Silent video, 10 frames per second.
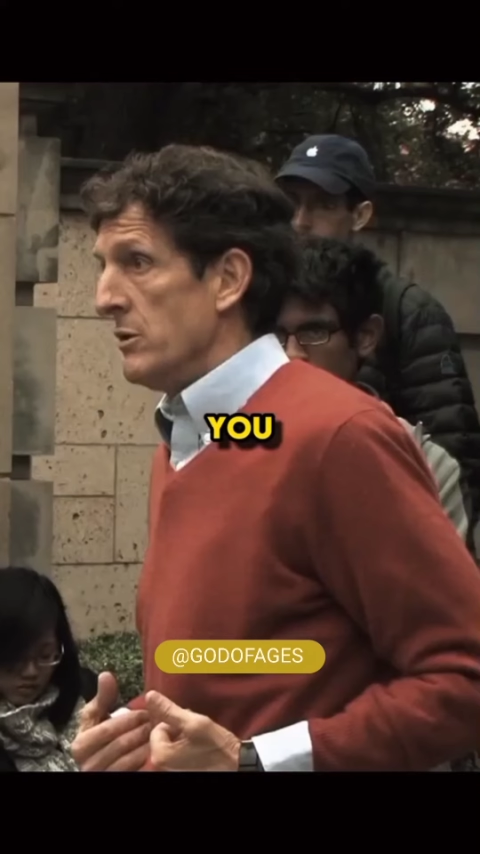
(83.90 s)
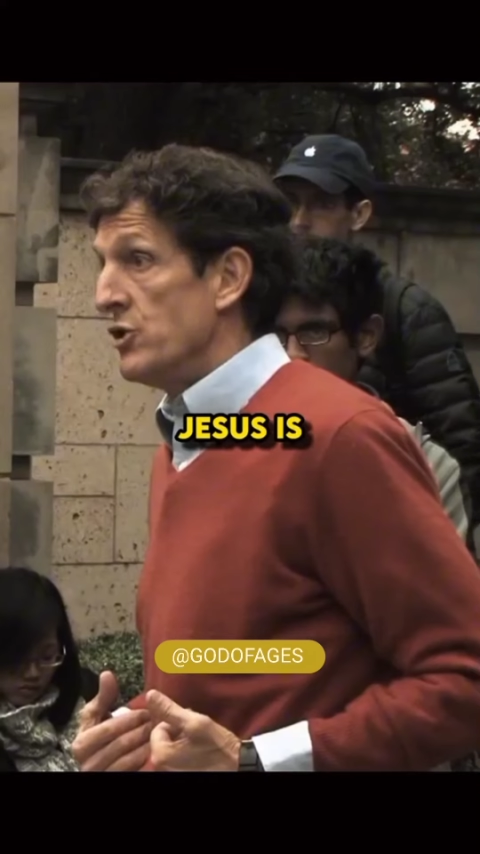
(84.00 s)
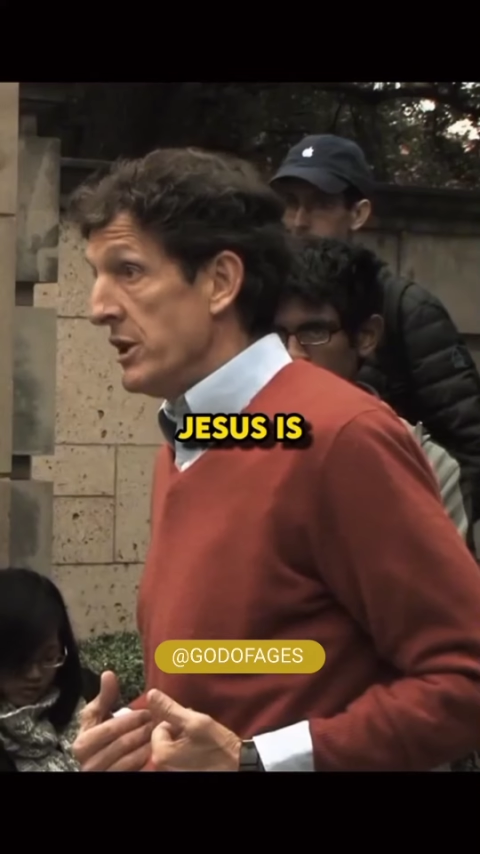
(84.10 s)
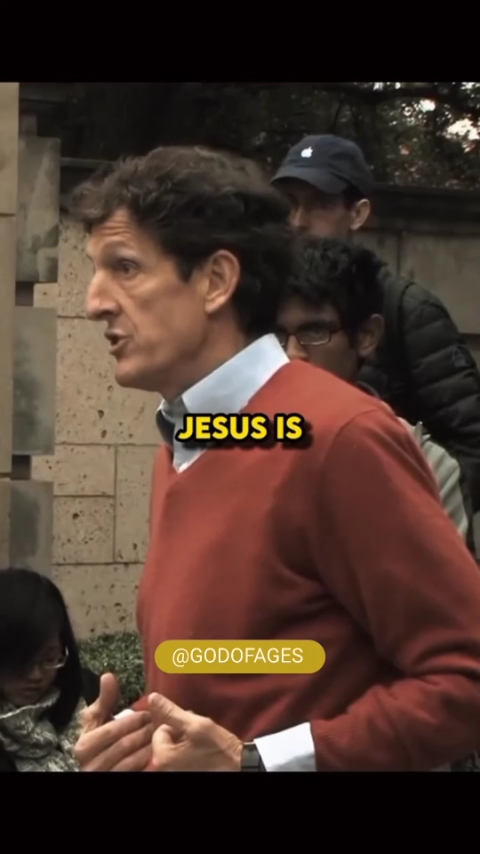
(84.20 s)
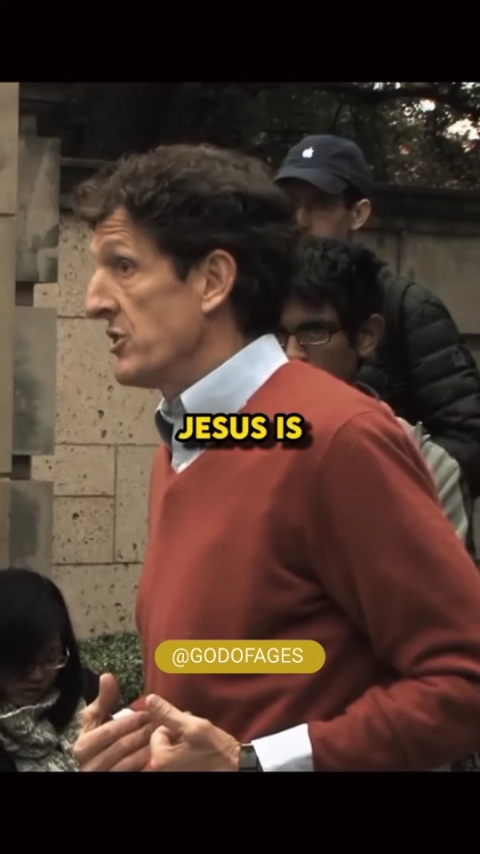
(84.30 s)

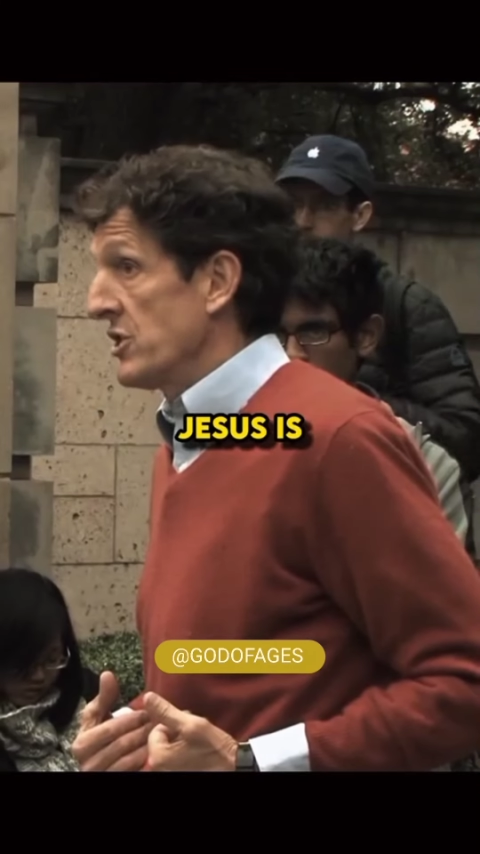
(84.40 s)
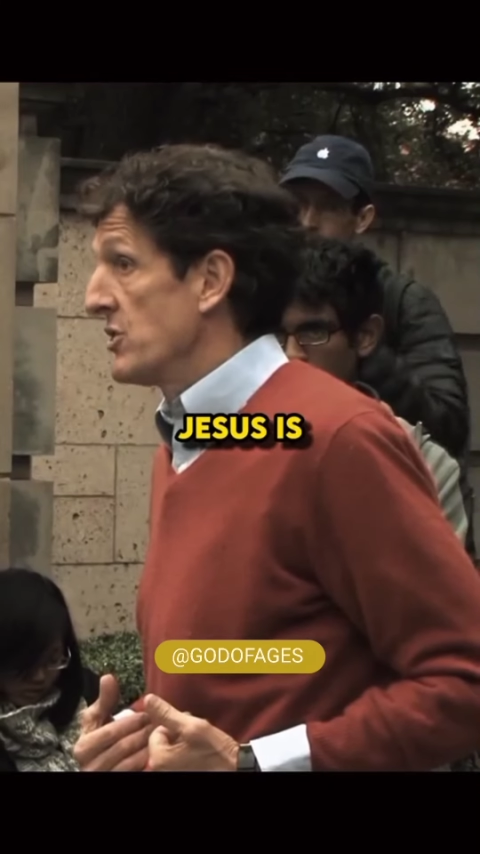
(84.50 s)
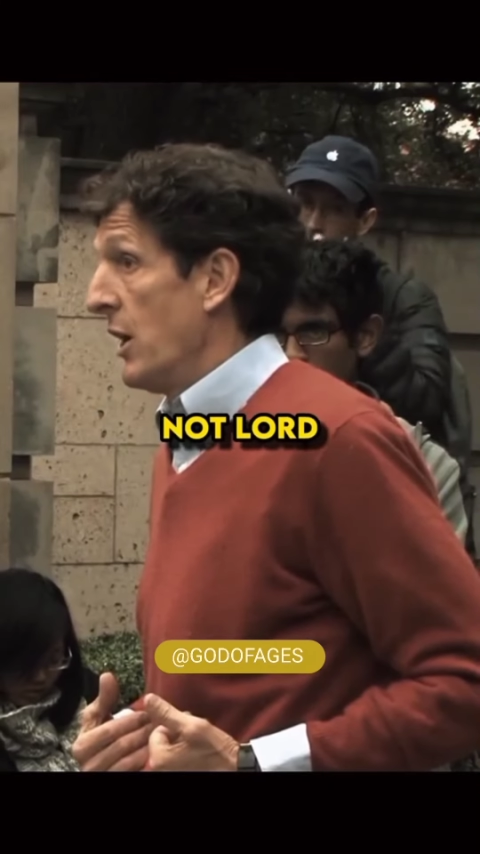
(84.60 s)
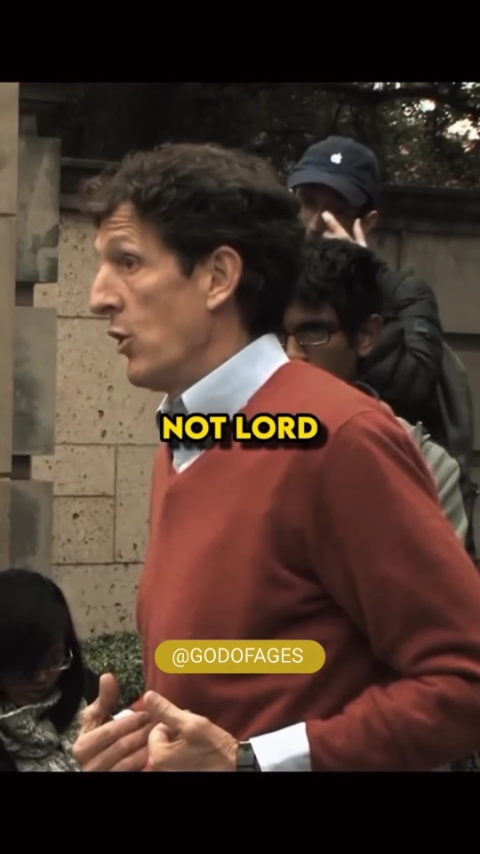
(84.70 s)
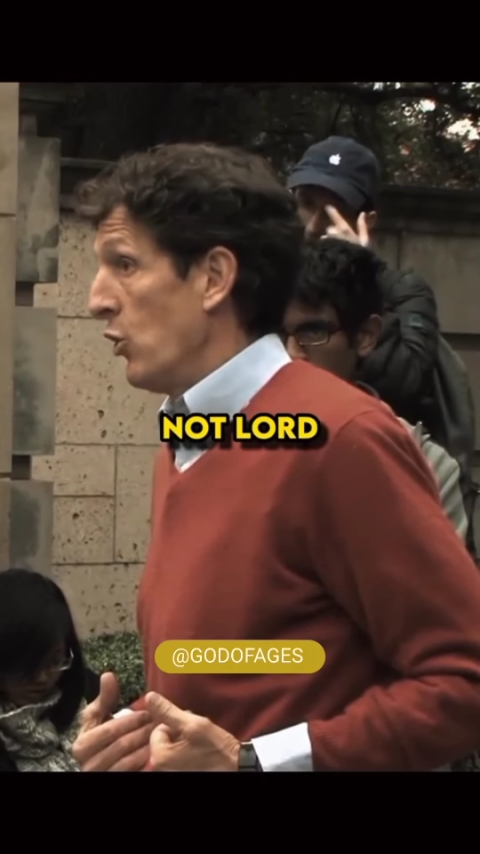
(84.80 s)
Jesus
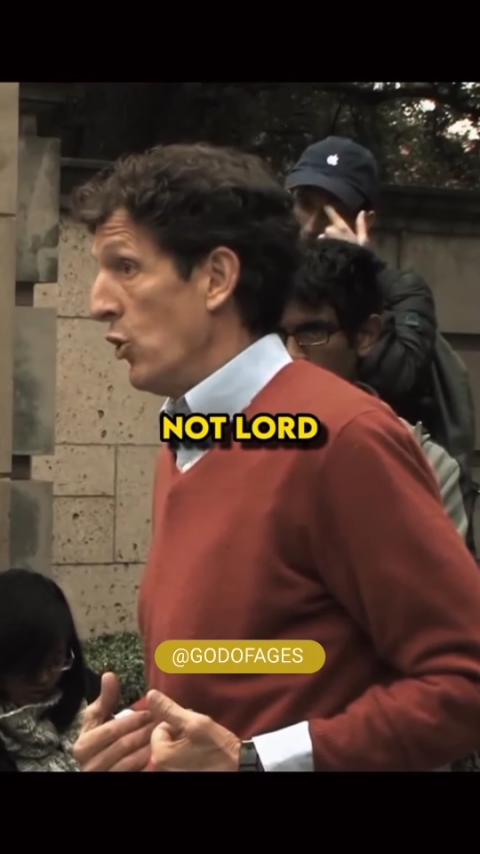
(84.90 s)
is not